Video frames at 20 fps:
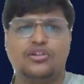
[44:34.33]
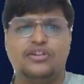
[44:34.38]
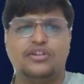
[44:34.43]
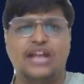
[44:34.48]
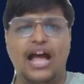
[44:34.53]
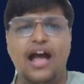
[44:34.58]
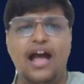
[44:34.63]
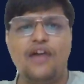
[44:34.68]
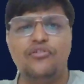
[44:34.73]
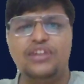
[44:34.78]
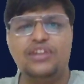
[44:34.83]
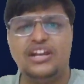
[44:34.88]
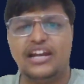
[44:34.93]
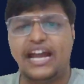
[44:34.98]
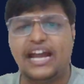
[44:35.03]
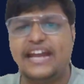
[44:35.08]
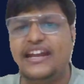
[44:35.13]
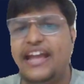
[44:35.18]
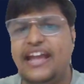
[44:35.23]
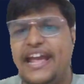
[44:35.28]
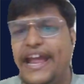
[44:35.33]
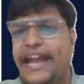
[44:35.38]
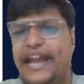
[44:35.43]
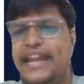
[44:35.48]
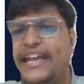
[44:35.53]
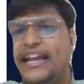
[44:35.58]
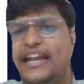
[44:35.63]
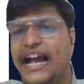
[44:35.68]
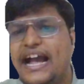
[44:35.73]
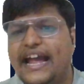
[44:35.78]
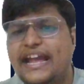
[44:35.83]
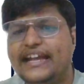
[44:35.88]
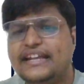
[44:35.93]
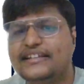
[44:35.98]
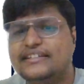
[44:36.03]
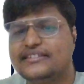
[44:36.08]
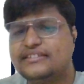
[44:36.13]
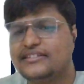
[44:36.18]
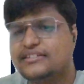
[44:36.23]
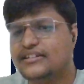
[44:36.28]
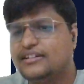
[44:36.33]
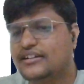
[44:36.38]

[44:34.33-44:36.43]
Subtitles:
Now the ride hailing, guys,